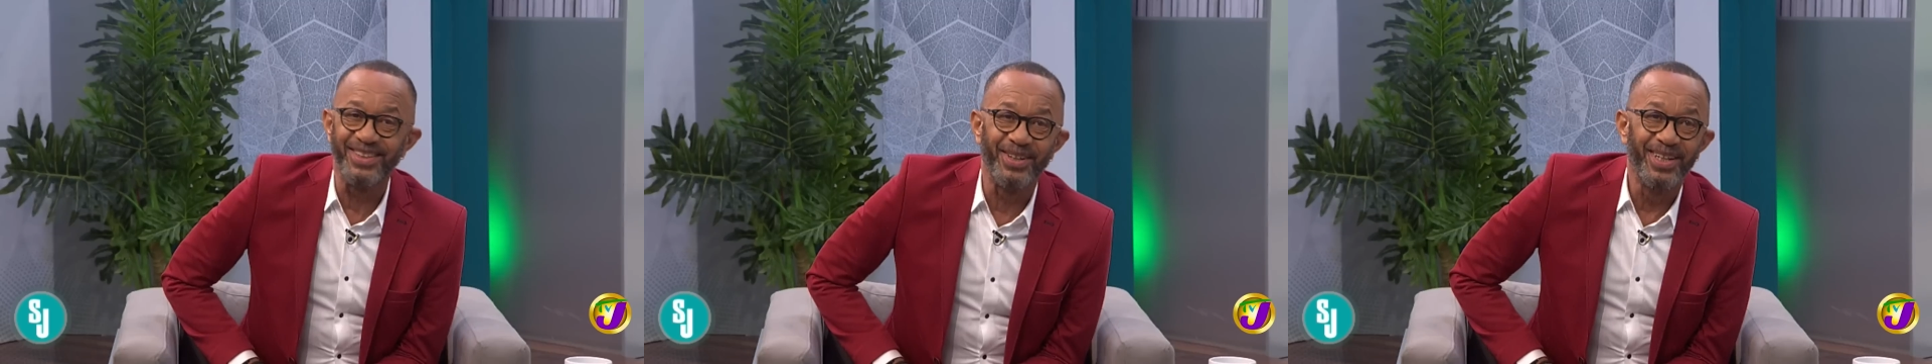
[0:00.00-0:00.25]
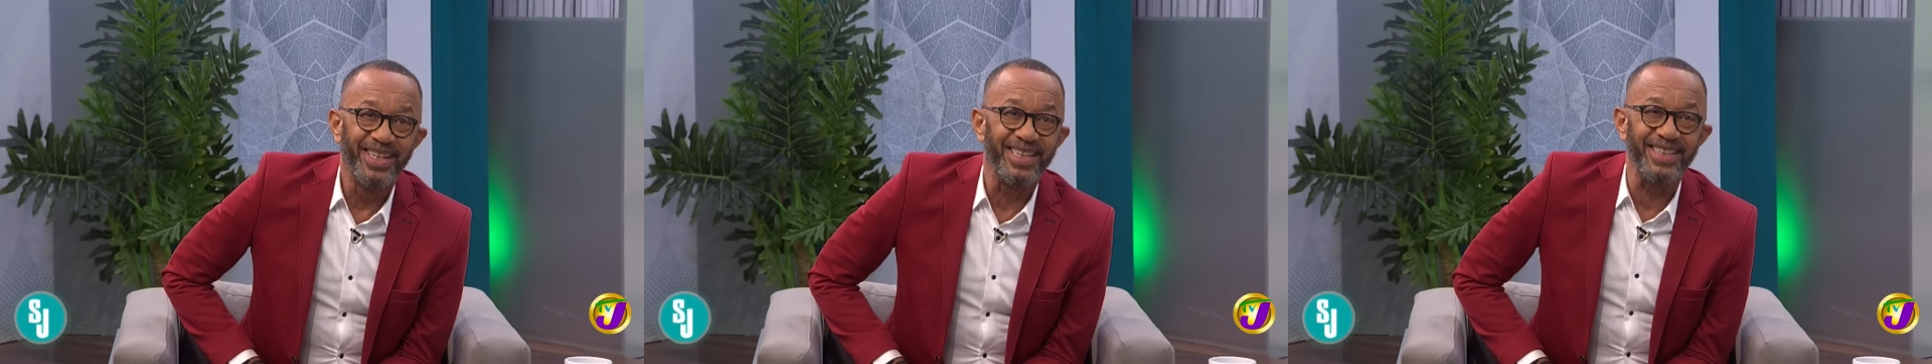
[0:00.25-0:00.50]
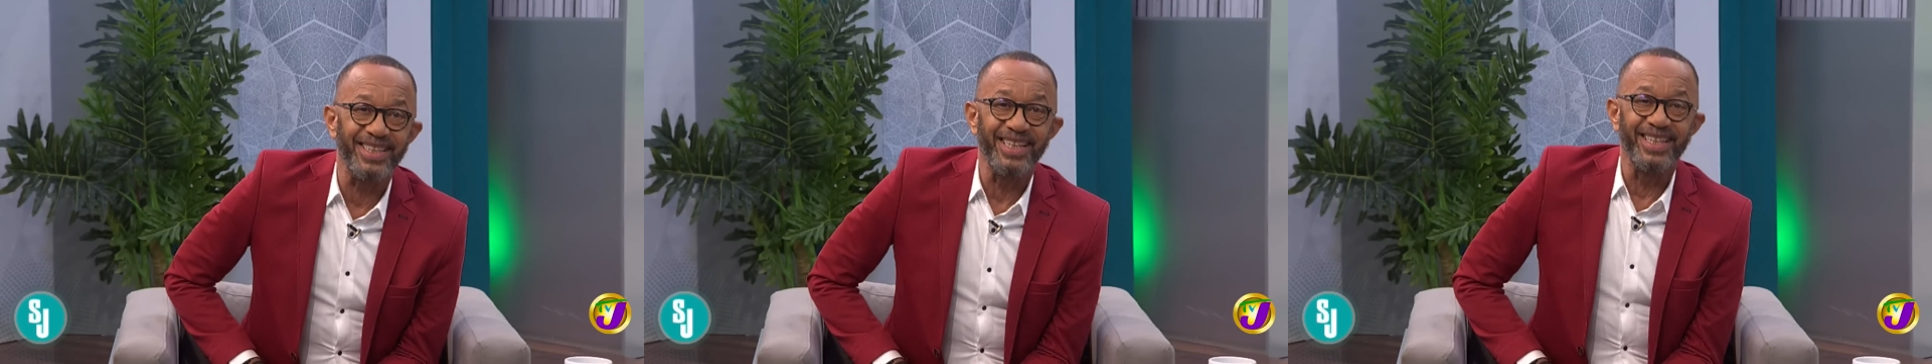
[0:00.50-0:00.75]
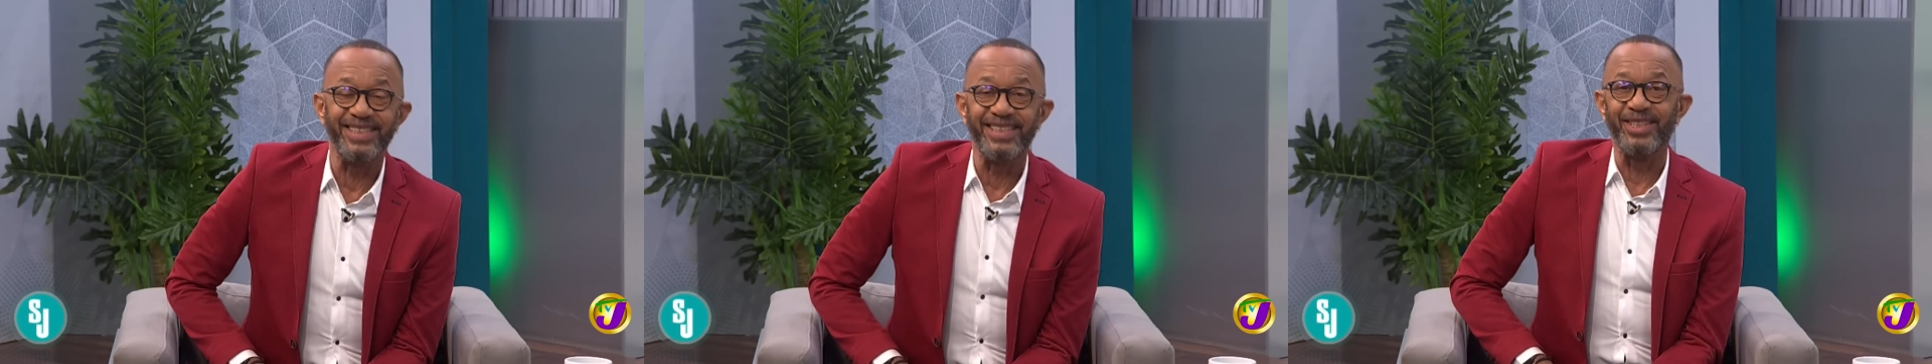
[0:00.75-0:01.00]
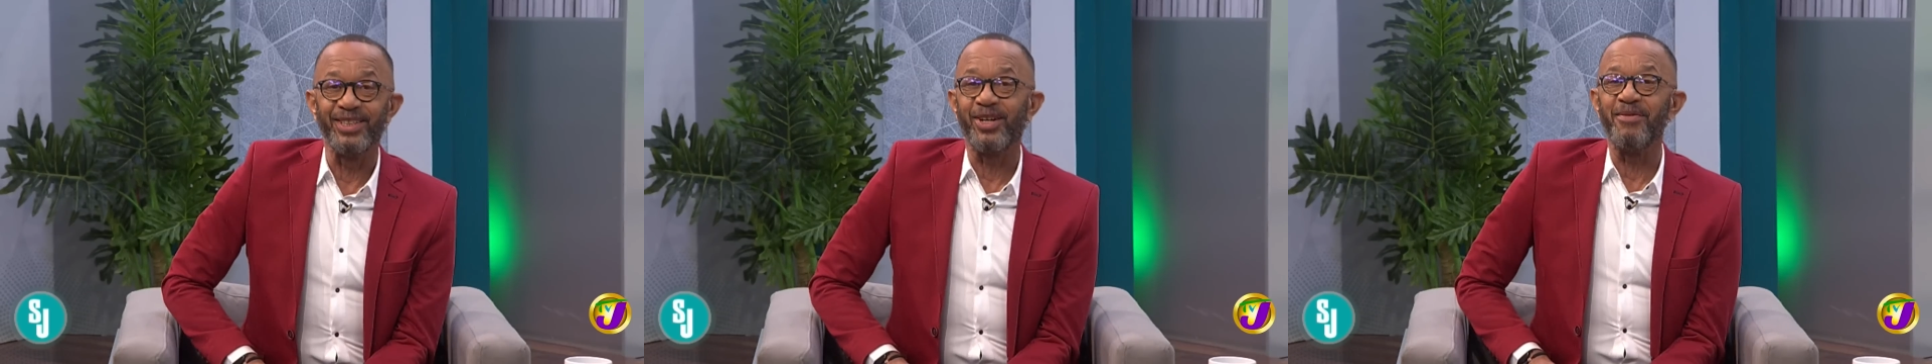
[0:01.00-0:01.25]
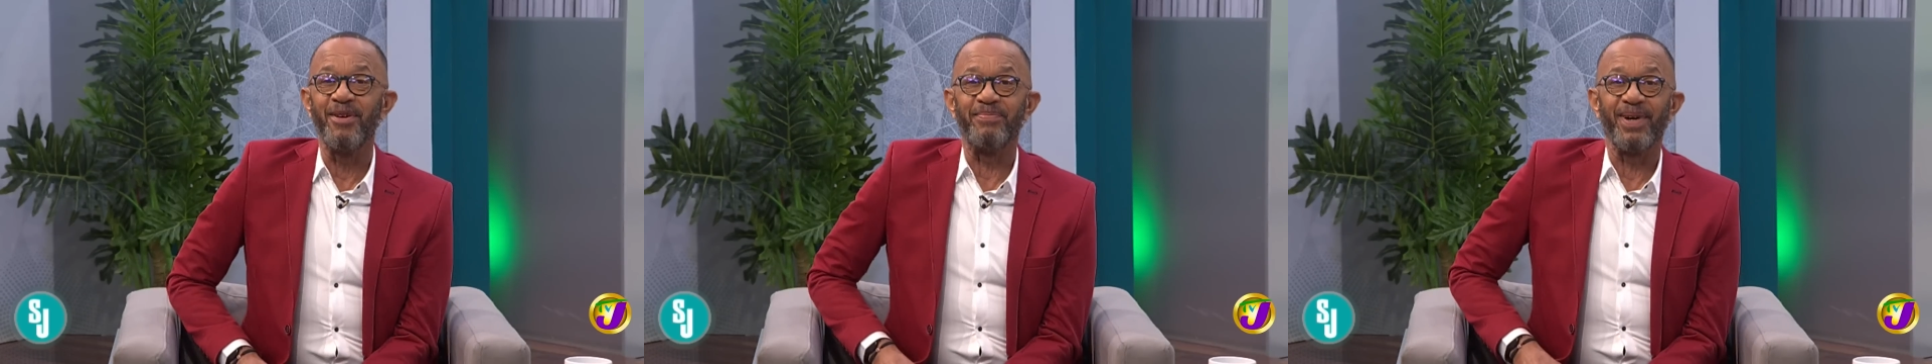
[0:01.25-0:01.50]
know, it, it didn't
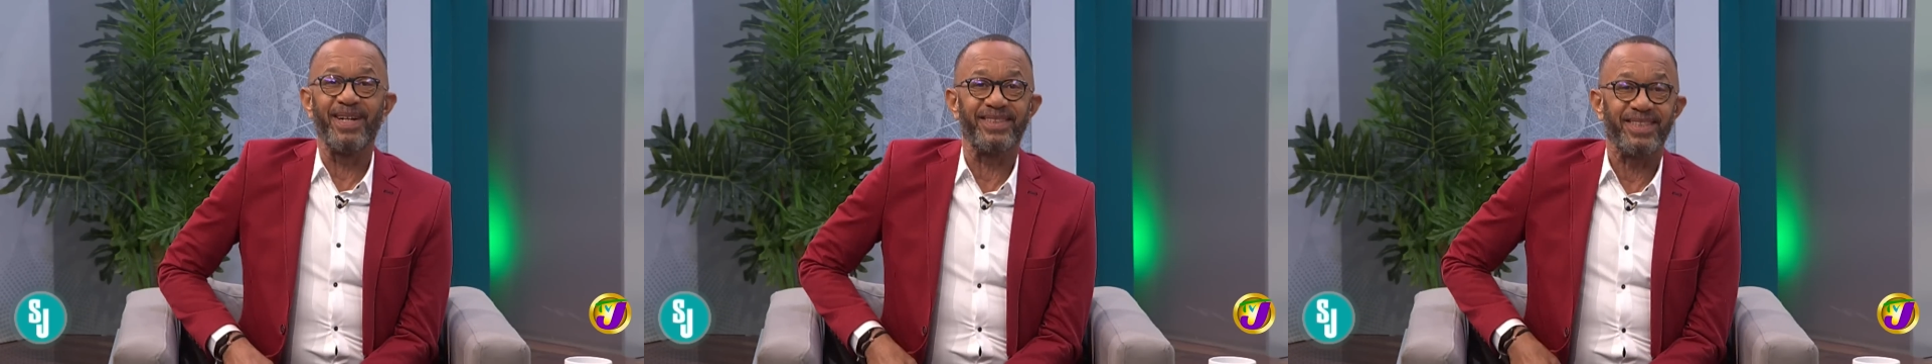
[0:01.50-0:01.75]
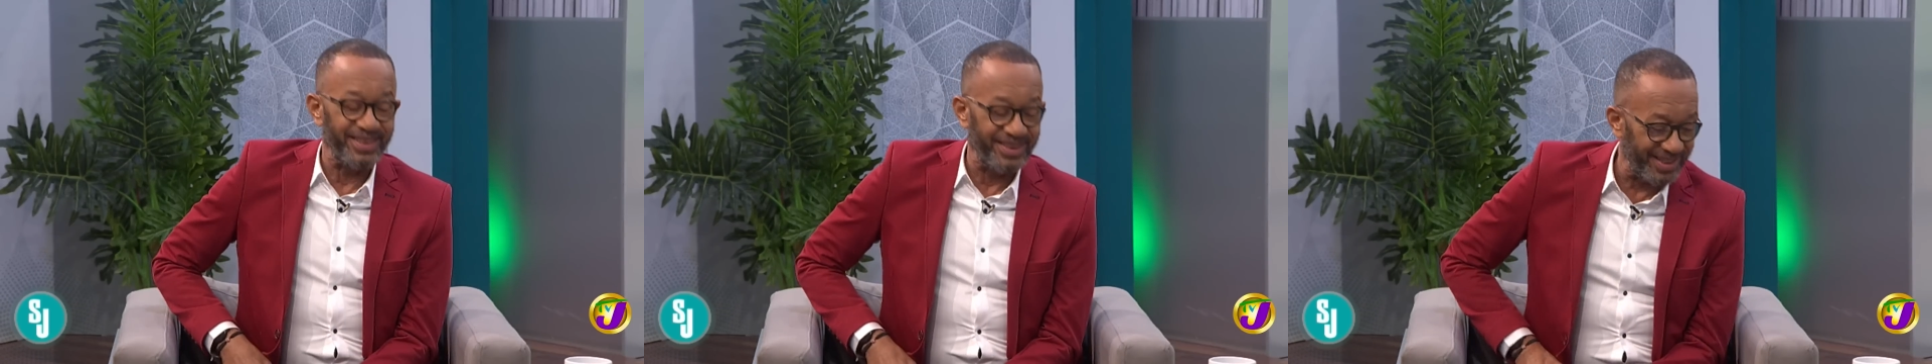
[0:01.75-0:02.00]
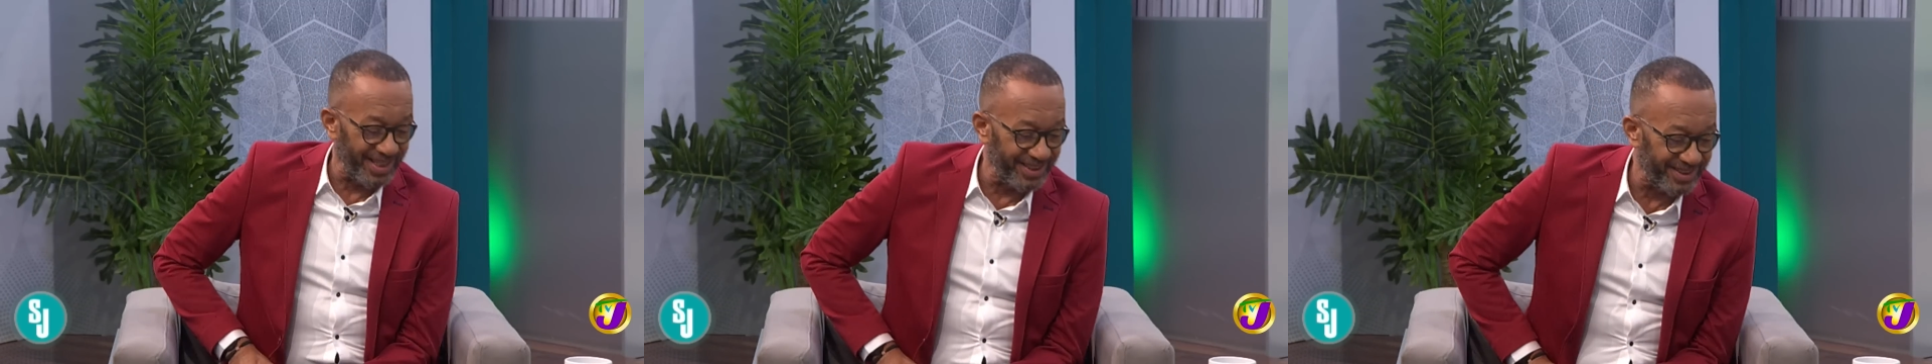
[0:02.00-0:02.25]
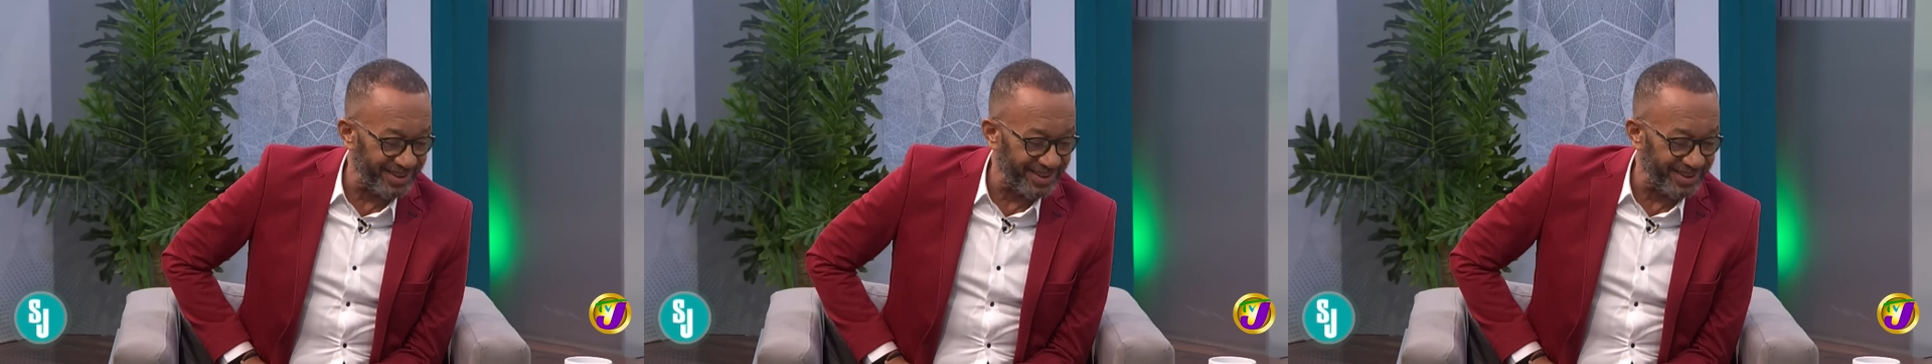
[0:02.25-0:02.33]
come up as he said,